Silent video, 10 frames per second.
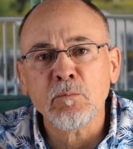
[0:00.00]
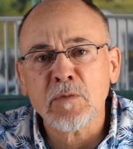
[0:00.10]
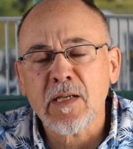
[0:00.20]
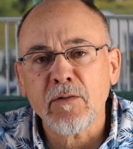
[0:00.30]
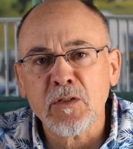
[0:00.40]

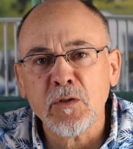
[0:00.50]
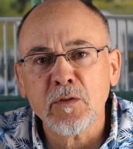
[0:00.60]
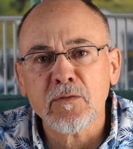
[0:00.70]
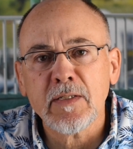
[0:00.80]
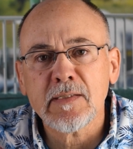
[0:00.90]
Saratoga
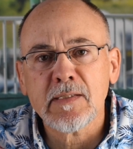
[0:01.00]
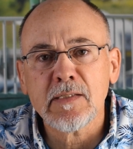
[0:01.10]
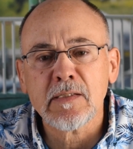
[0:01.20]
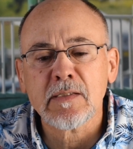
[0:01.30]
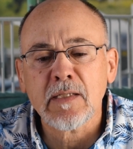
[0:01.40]

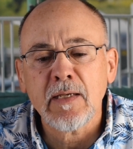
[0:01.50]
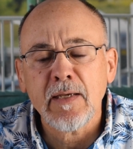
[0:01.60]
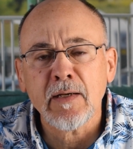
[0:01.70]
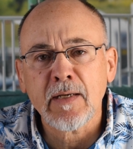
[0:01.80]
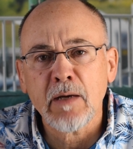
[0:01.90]
races
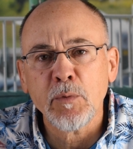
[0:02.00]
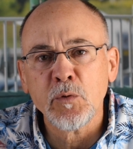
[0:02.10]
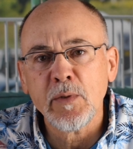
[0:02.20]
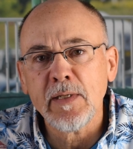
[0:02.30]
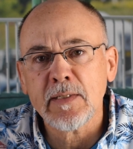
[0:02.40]
in a couple of
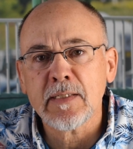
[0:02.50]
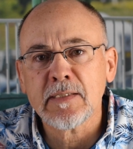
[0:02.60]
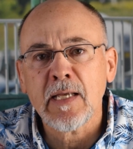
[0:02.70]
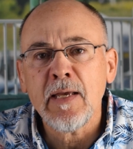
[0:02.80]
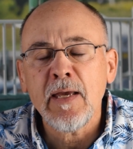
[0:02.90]

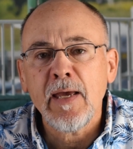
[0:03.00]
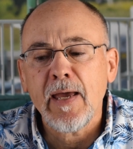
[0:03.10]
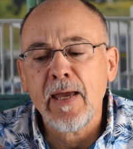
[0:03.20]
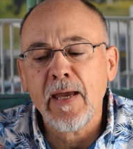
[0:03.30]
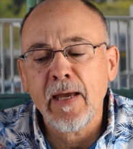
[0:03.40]
weeks.
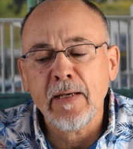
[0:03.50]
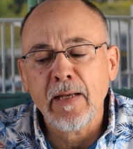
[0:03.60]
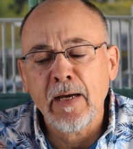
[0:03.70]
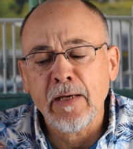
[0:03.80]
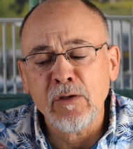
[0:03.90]
And
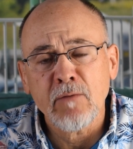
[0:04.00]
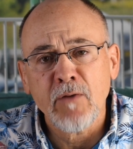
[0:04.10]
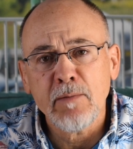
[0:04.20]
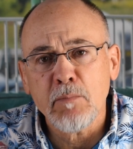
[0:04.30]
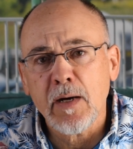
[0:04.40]
you can
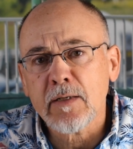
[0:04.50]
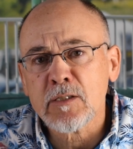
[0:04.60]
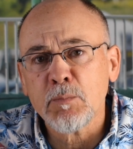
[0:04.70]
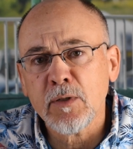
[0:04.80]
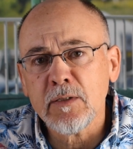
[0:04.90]
find
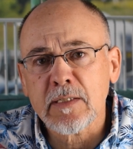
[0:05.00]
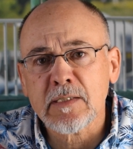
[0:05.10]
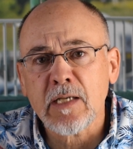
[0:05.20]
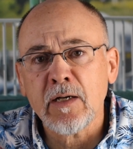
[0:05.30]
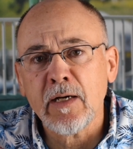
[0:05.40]
Mark's
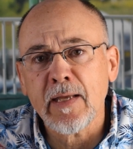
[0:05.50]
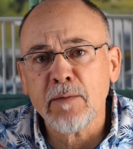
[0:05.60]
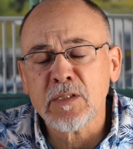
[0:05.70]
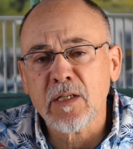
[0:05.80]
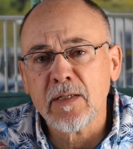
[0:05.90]
books on
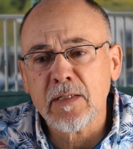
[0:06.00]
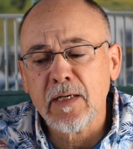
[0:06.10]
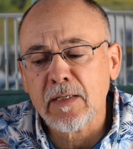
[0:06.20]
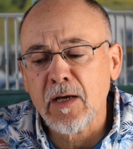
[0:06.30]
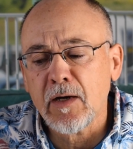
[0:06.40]

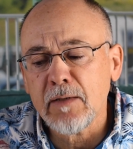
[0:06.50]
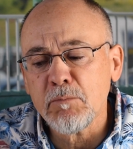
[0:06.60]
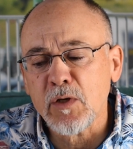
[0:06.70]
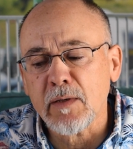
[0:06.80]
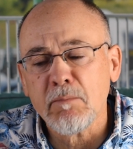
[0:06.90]
Amazon.com.
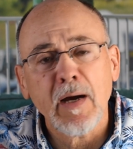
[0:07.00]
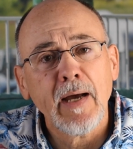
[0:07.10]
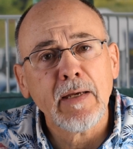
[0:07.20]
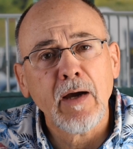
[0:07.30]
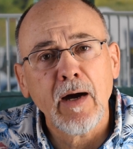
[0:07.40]
You can
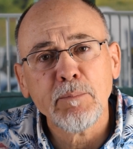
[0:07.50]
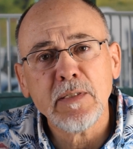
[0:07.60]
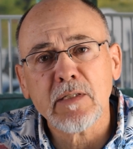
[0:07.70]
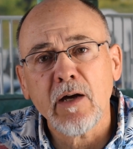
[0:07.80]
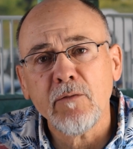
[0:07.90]
buy
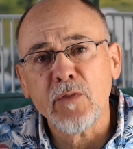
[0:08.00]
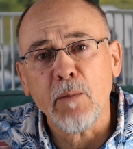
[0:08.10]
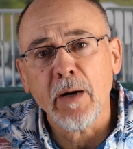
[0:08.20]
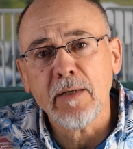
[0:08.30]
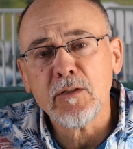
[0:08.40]
copies of The
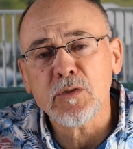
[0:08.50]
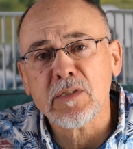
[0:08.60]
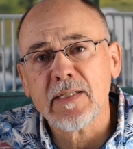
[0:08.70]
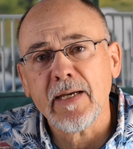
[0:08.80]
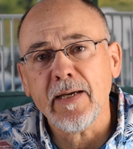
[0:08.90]

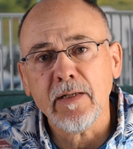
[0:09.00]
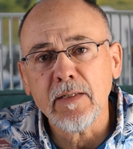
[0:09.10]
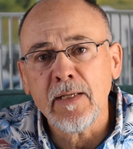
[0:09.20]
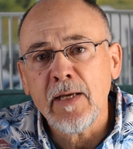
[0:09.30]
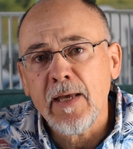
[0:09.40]
Punter's
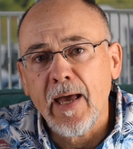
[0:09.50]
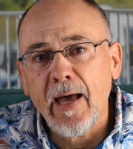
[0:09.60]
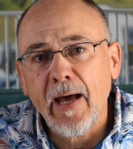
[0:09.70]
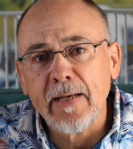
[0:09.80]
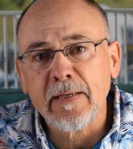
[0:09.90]
Tale
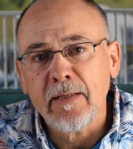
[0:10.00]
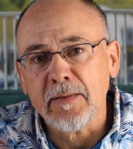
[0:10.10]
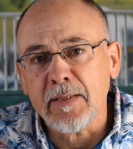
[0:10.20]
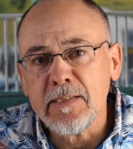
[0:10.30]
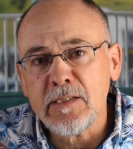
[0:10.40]
at
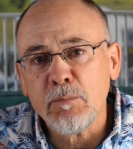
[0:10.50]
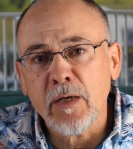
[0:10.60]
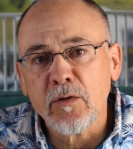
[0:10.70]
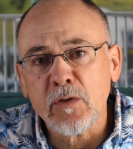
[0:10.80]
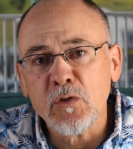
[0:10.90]

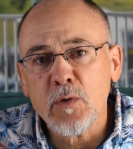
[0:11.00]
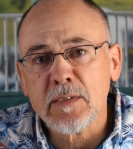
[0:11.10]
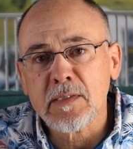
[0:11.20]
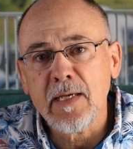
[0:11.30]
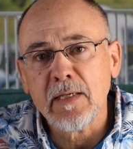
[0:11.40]

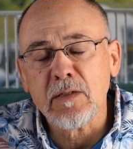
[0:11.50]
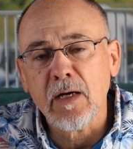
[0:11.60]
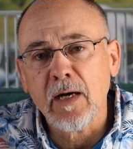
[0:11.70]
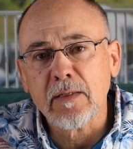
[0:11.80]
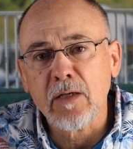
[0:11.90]

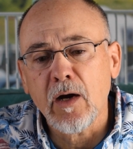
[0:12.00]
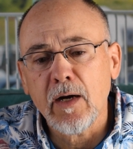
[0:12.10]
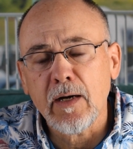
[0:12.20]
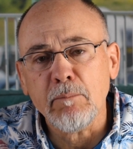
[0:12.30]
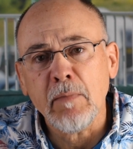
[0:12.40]

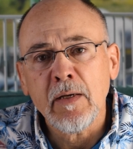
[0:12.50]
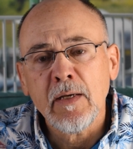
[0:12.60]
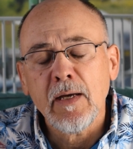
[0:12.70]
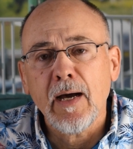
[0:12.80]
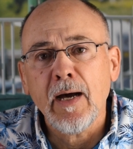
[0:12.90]
lazybettorusa.com.
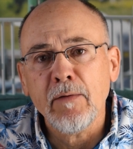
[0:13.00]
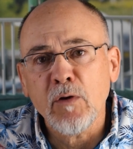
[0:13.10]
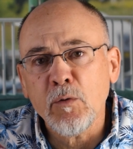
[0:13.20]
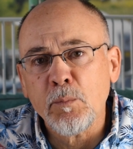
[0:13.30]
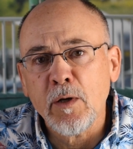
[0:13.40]

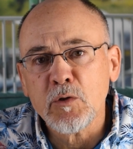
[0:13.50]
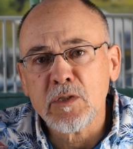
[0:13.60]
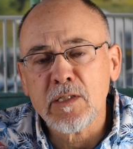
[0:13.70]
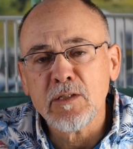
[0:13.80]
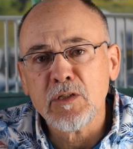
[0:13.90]
No
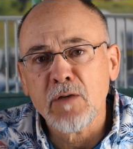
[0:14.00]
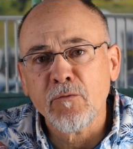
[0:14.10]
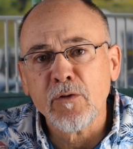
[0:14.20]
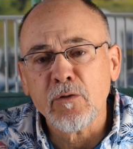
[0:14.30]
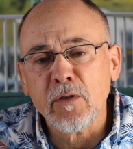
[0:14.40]
postage
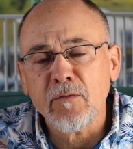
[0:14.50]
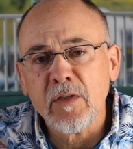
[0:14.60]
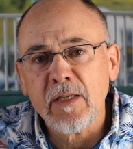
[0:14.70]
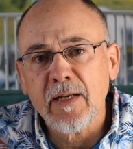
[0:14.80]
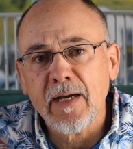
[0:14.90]
if you live in
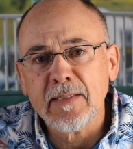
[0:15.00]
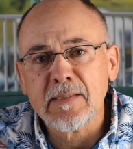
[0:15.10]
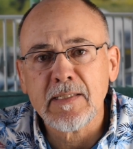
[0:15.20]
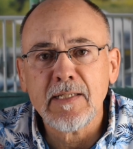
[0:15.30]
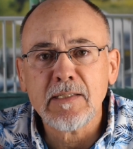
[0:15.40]
the United
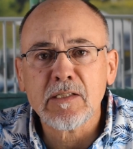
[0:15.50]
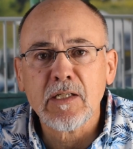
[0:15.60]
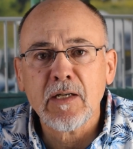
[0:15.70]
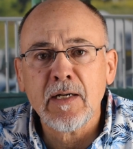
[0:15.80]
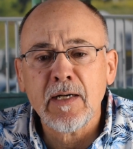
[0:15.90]
States.
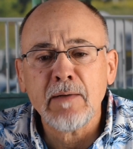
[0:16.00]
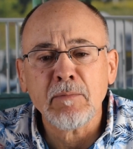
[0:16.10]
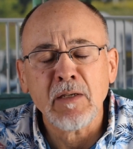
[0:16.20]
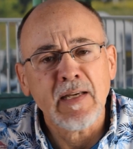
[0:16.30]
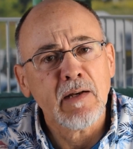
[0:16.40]
You
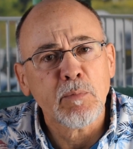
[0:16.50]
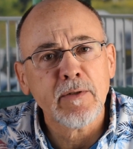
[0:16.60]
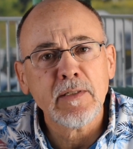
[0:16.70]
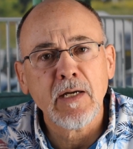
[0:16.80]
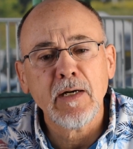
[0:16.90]
can get a
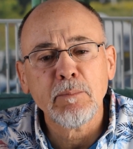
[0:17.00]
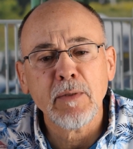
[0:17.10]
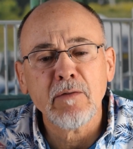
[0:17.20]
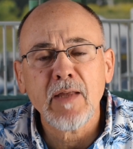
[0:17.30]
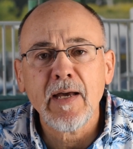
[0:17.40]
print copy
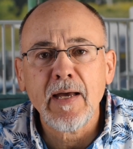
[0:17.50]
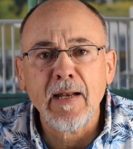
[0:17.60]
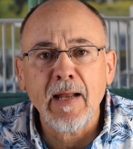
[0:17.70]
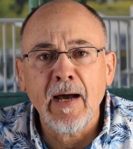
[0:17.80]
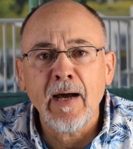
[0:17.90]
of
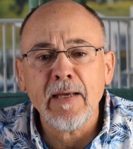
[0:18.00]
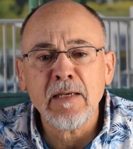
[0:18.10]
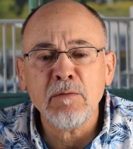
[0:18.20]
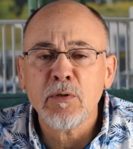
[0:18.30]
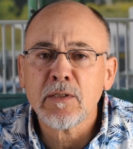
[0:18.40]
that.
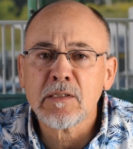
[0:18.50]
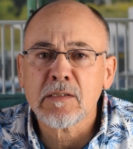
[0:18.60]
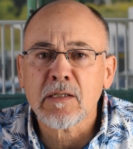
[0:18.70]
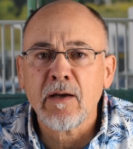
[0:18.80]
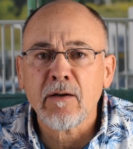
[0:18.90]

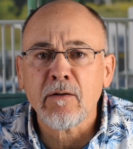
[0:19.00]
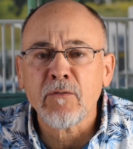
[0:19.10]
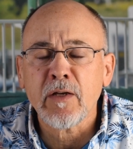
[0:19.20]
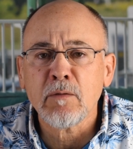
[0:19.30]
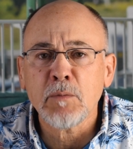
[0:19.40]
Ebooks are
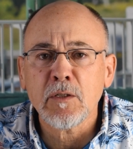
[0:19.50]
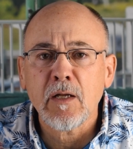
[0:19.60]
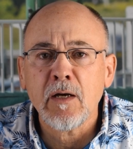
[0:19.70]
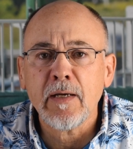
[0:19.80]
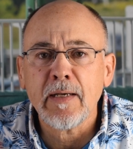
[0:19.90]
available
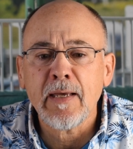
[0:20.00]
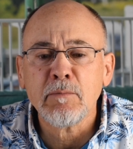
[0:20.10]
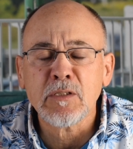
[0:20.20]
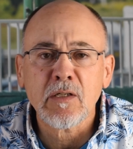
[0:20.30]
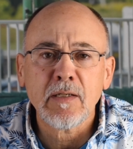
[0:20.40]
on
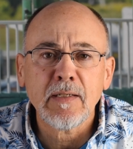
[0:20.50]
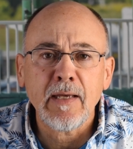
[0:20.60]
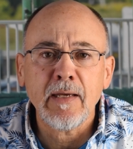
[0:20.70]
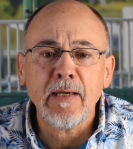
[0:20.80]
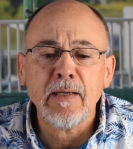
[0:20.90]
Amazon
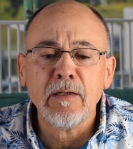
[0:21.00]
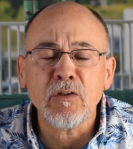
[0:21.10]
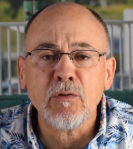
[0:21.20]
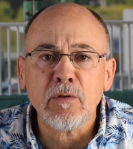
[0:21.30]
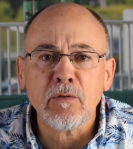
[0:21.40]
and
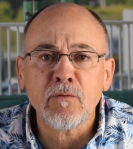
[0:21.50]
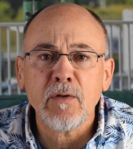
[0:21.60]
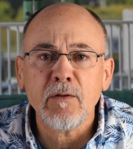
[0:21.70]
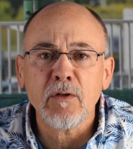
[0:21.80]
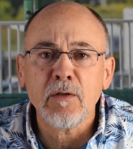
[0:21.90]
your
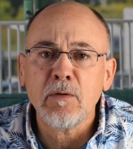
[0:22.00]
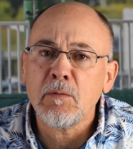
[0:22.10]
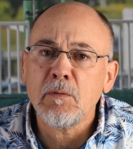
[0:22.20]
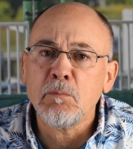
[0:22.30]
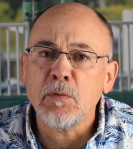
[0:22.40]
favorite
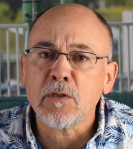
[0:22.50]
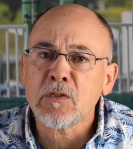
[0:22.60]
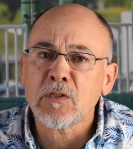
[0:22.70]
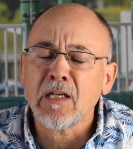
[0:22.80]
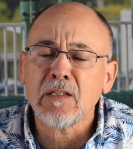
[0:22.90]

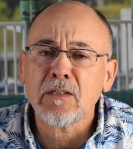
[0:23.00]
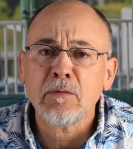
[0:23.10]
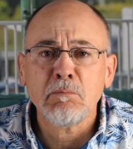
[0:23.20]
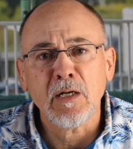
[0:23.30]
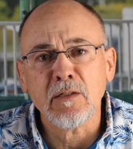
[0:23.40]
bookseller,
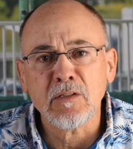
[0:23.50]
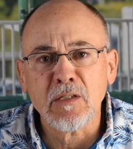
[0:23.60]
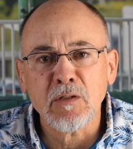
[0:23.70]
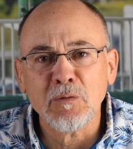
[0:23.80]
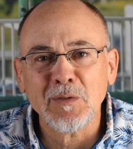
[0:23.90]
Barnes &
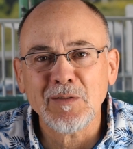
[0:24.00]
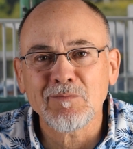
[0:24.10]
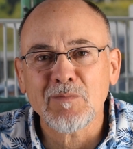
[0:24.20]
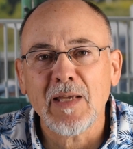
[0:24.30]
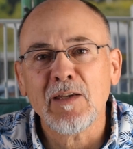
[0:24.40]
Noble.
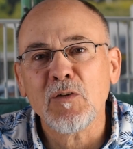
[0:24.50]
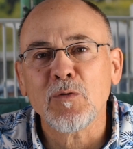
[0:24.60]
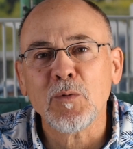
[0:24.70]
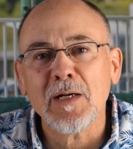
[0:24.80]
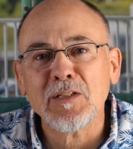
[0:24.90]
Thank you
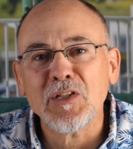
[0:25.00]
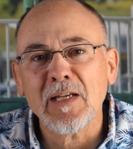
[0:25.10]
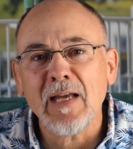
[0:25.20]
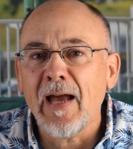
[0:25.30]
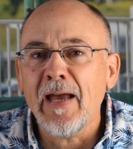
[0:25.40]
for
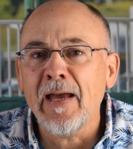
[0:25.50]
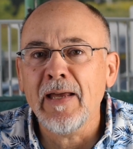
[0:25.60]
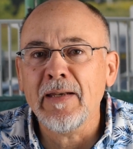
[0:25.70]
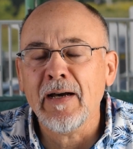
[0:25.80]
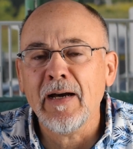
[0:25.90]
watching,
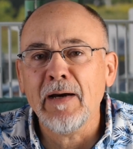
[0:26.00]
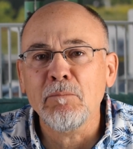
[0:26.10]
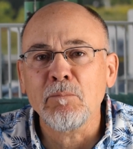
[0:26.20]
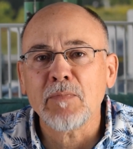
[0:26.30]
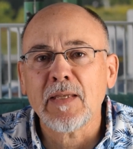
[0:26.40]
and
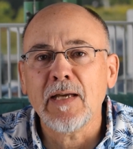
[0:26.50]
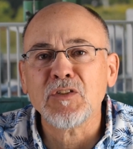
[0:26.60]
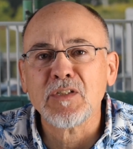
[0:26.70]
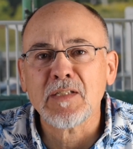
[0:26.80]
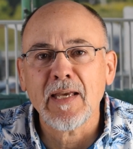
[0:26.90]
catch
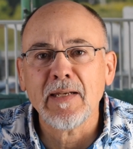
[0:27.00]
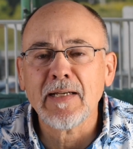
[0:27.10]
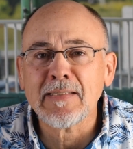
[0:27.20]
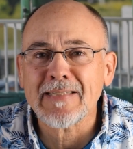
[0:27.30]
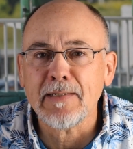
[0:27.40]
us again
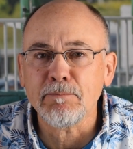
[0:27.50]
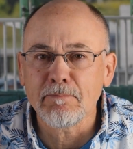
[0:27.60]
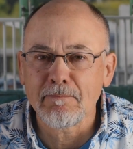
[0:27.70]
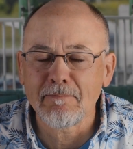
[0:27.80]
next time.